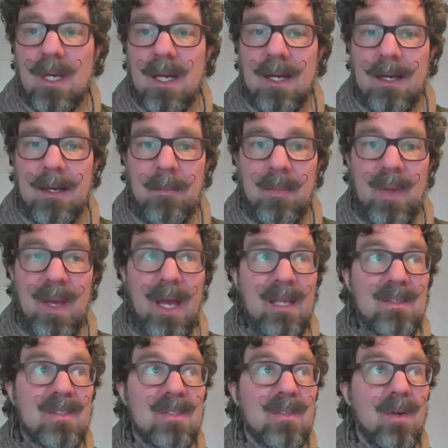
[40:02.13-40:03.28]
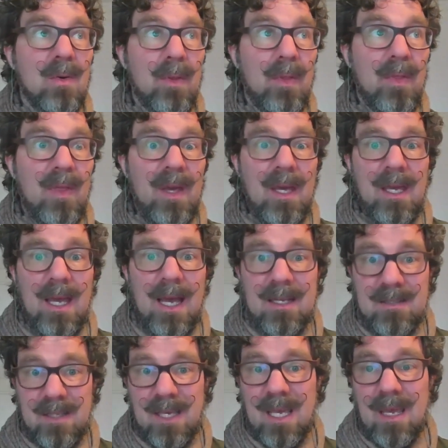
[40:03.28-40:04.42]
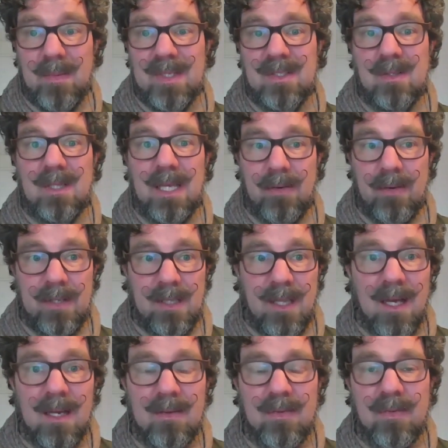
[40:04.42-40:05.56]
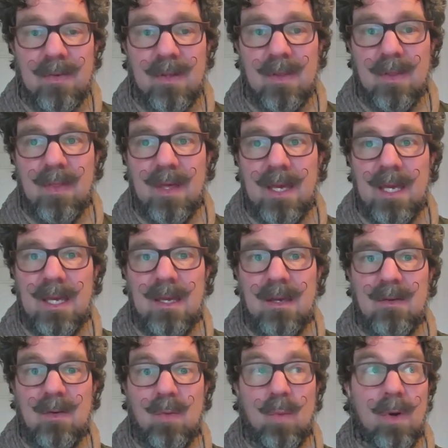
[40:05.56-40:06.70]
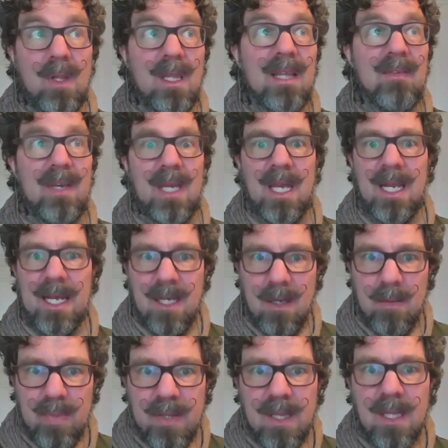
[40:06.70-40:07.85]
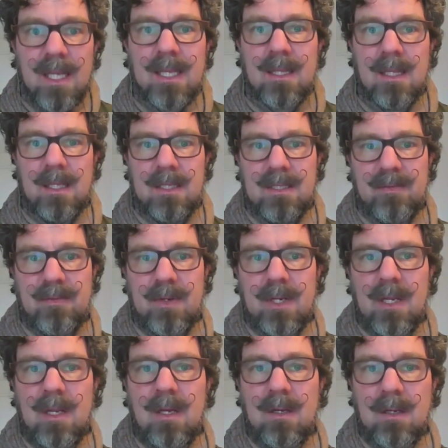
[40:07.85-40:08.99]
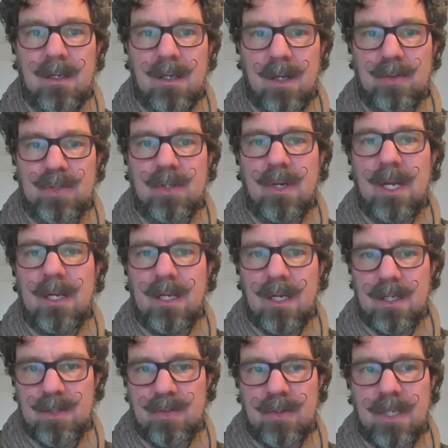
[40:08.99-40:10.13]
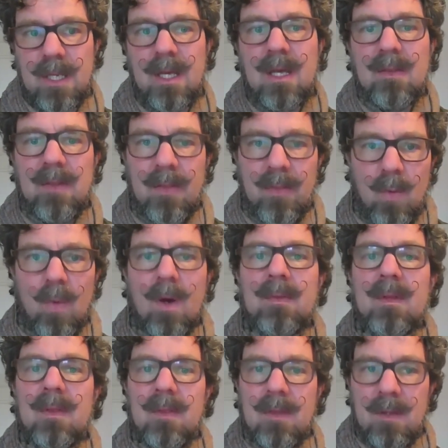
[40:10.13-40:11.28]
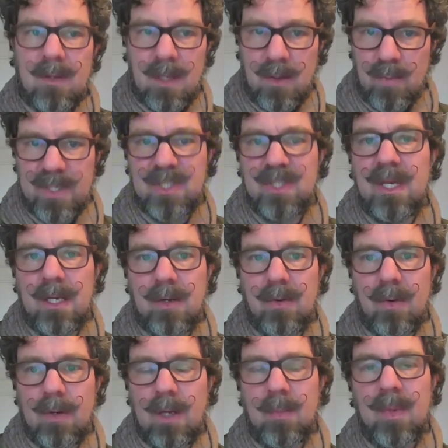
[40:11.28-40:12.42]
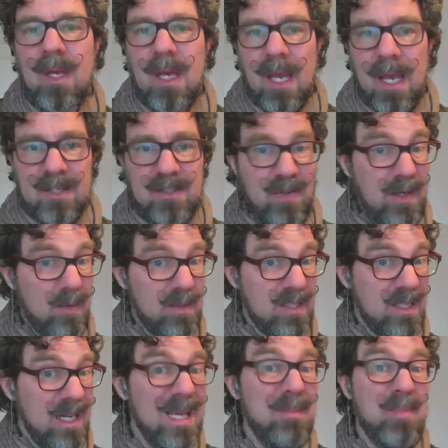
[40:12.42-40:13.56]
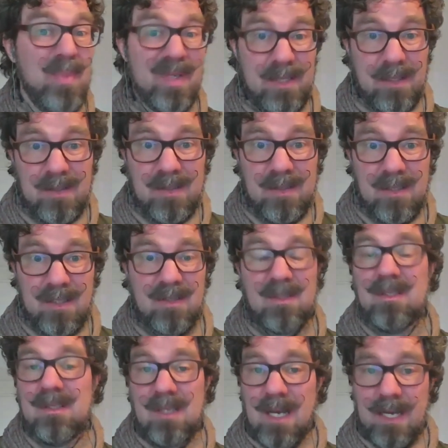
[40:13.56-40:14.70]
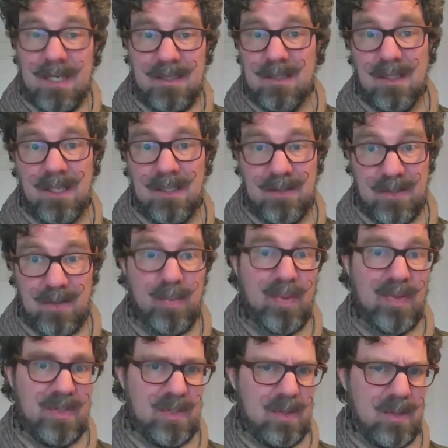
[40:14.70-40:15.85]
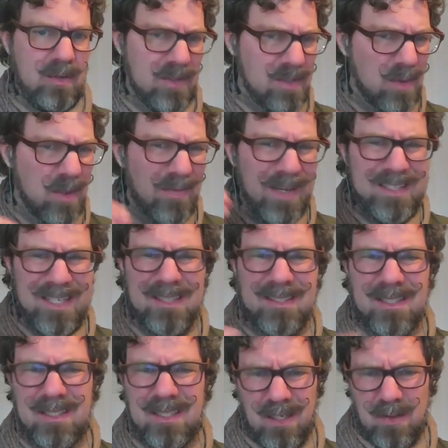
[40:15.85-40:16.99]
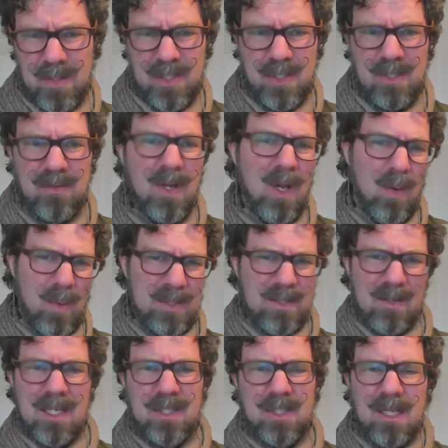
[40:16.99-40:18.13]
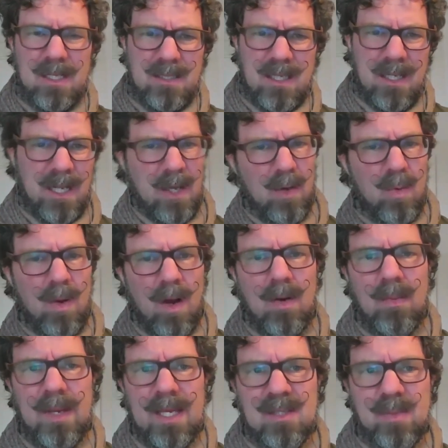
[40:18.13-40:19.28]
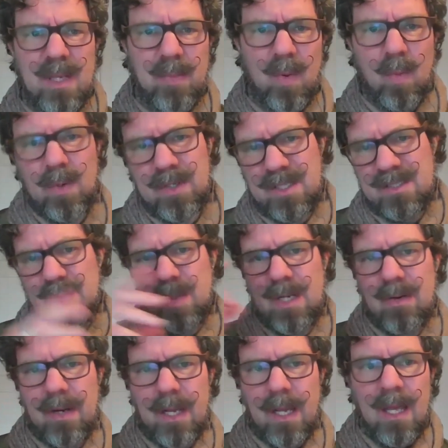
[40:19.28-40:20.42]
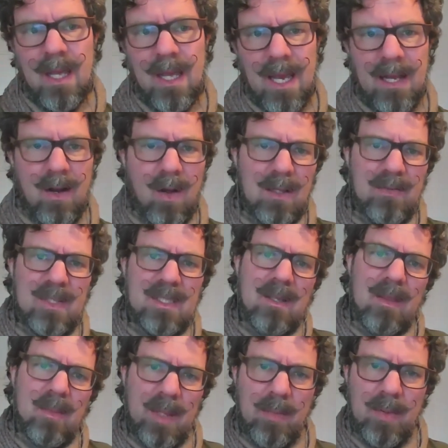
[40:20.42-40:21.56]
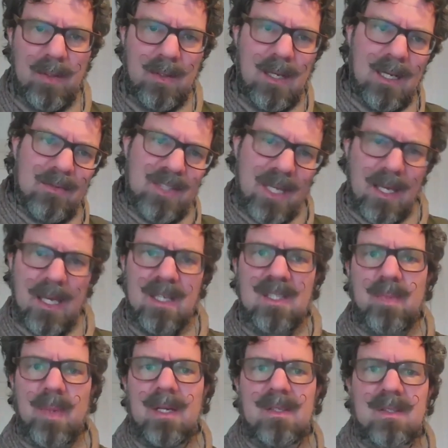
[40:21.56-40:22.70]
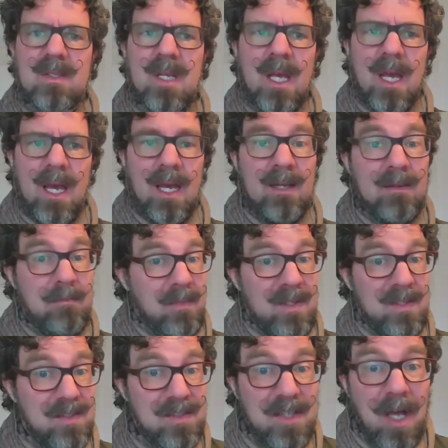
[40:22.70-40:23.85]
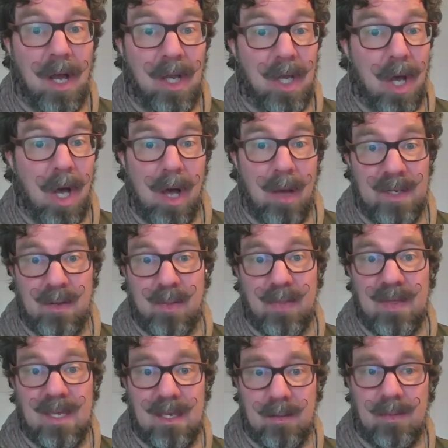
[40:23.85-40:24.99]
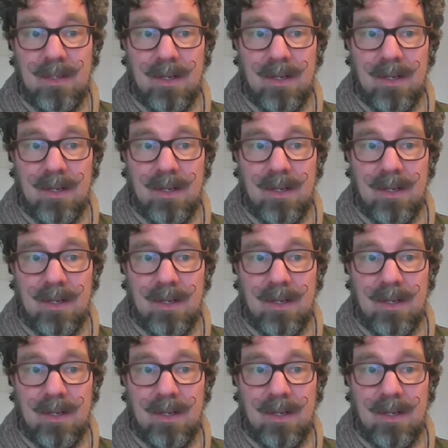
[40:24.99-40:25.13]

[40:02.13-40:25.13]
And so as they came into later in life, they were living in a completely different culture and country than the one in which they had grown up. And so there was an impetus societally to preserve a sort of identity, a question of what's our national identity? Who are we as people? We're disappearing. And all of these other people are kind of taking space. And this is a common theme.